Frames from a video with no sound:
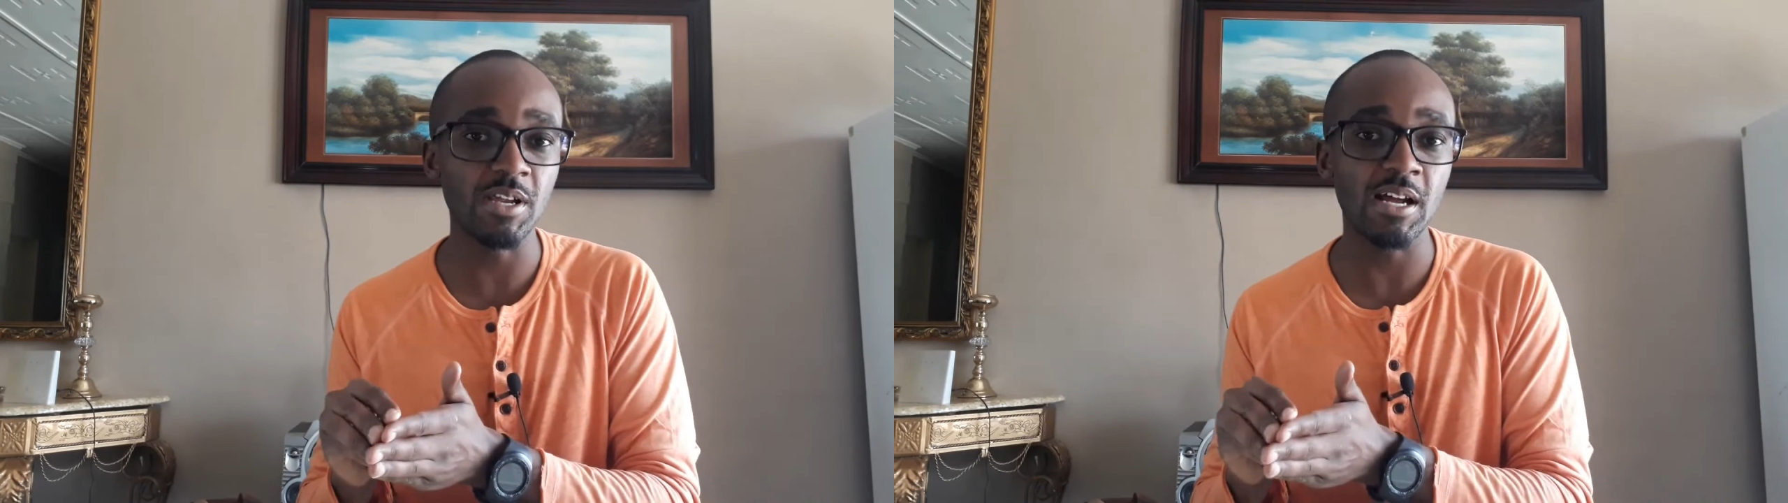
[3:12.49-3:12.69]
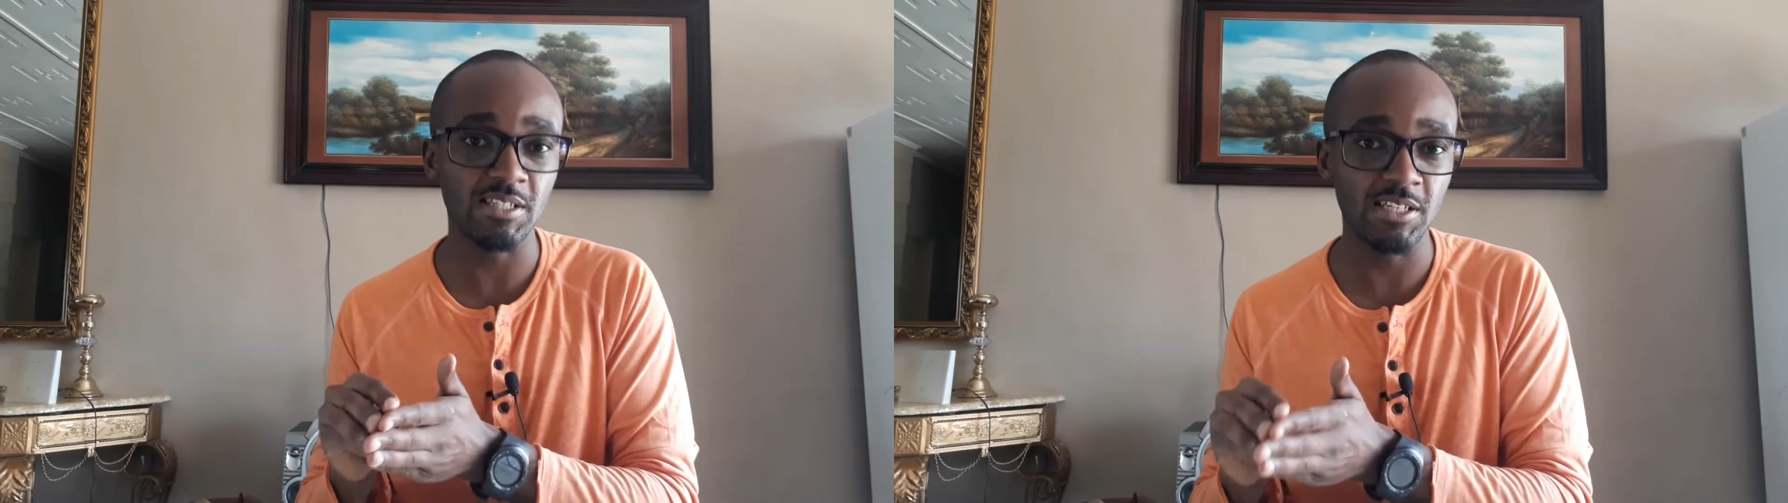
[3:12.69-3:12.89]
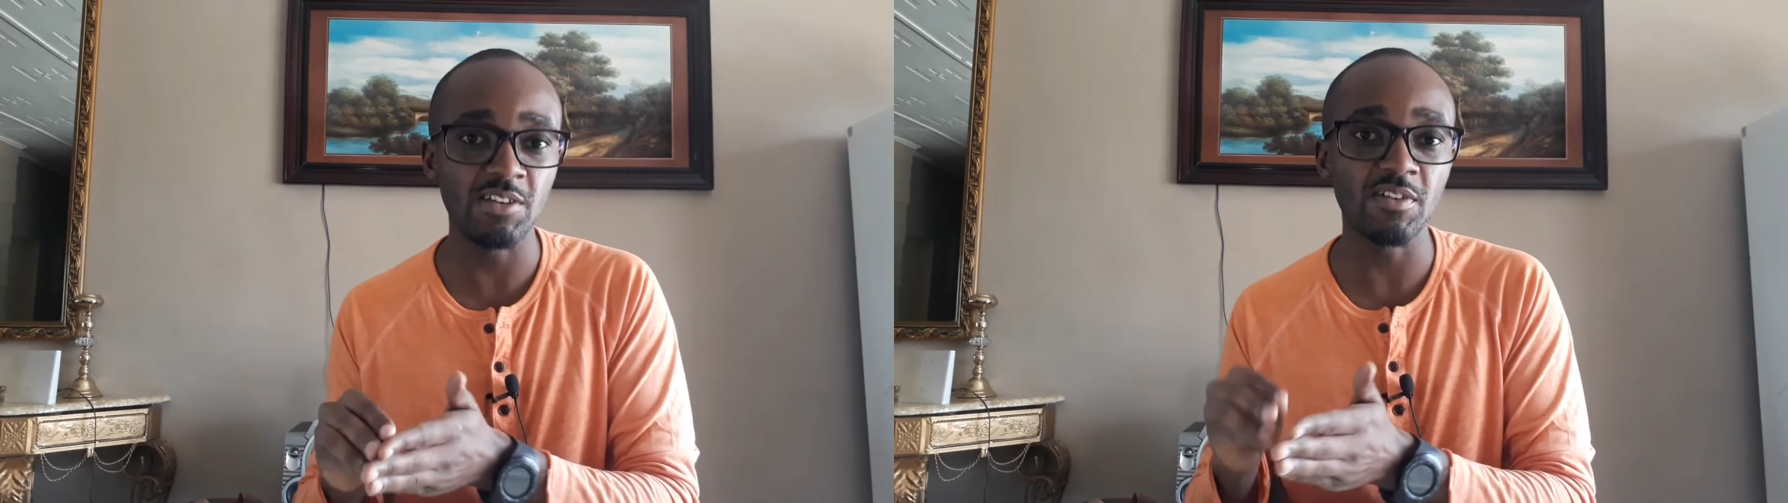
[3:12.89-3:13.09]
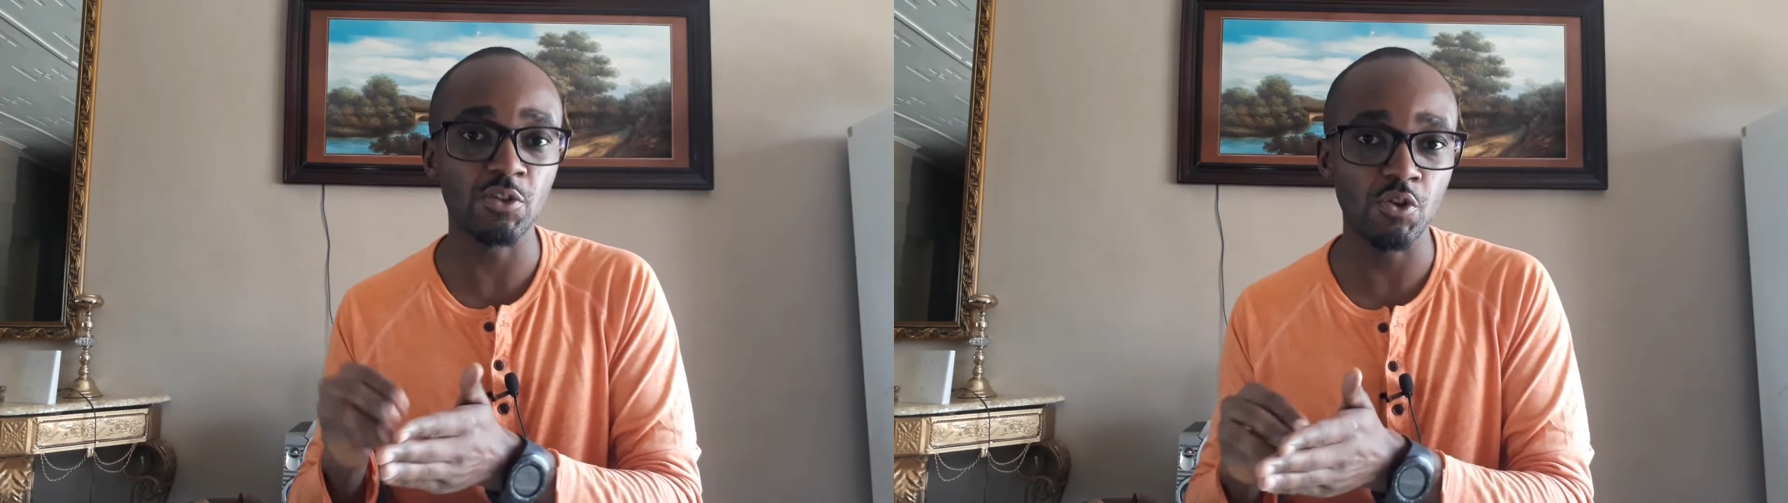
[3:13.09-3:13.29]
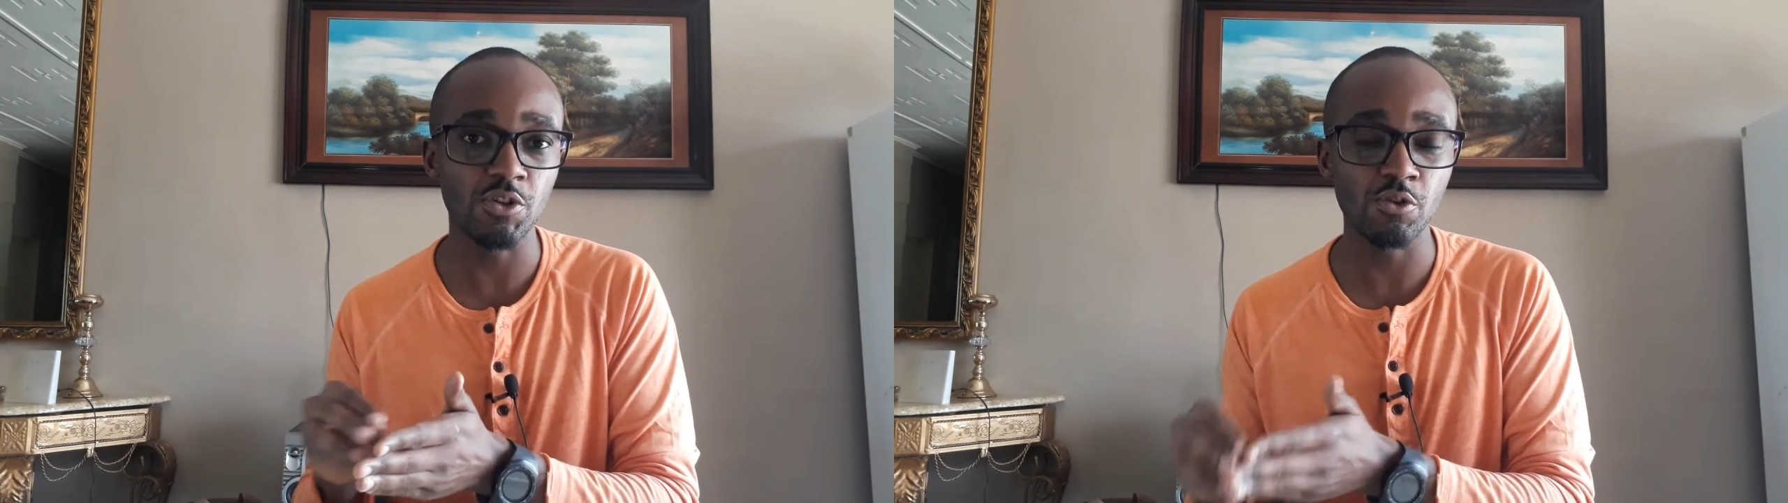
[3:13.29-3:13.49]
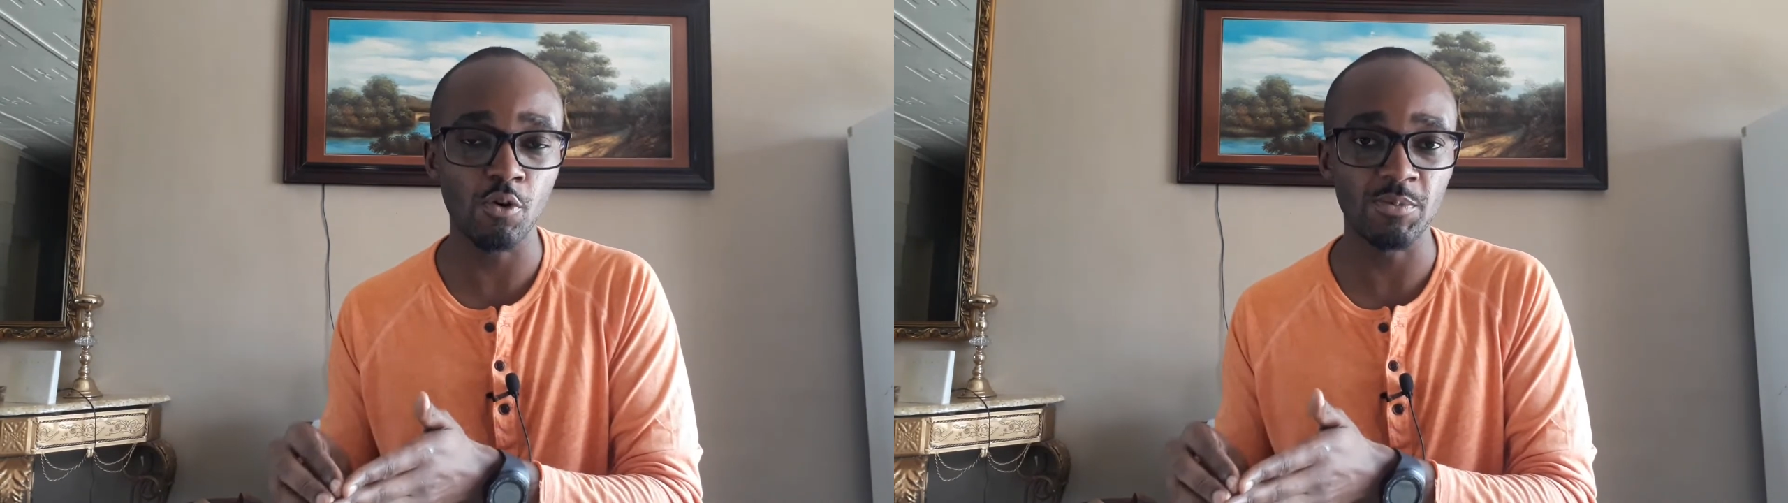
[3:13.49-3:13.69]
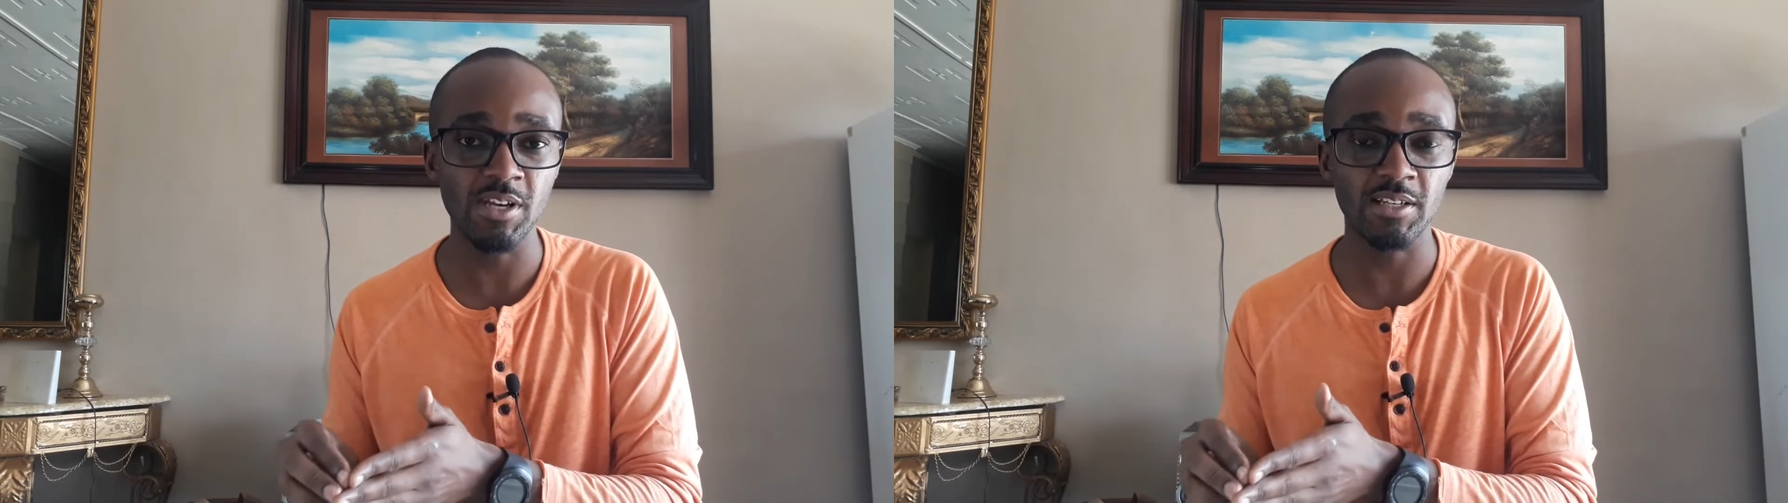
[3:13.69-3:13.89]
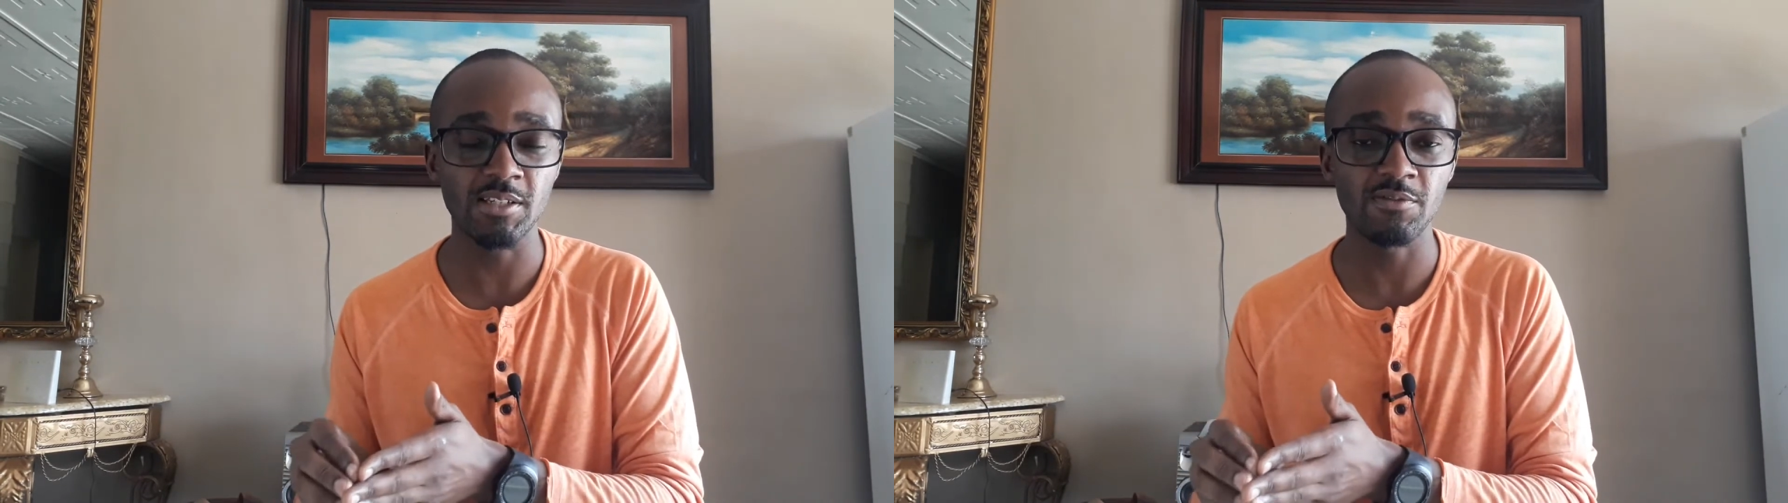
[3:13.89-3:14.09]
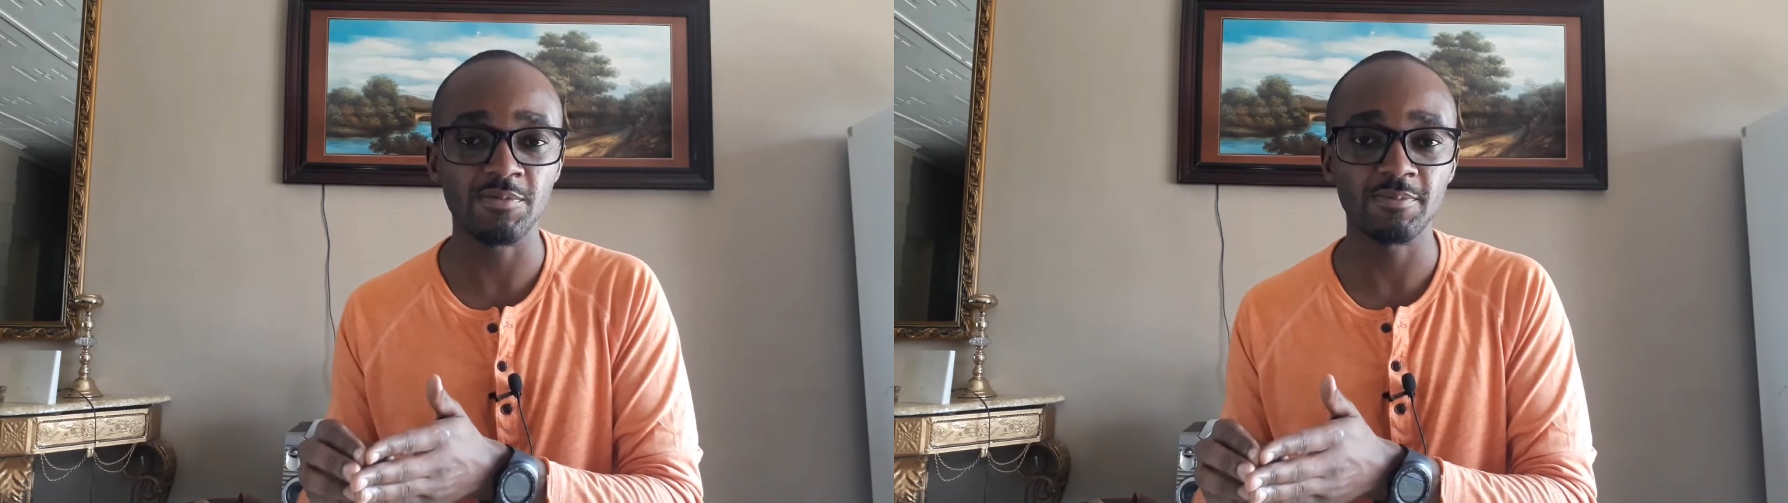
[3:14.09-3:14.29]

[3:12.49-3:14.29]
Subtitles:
achieve a certain objective.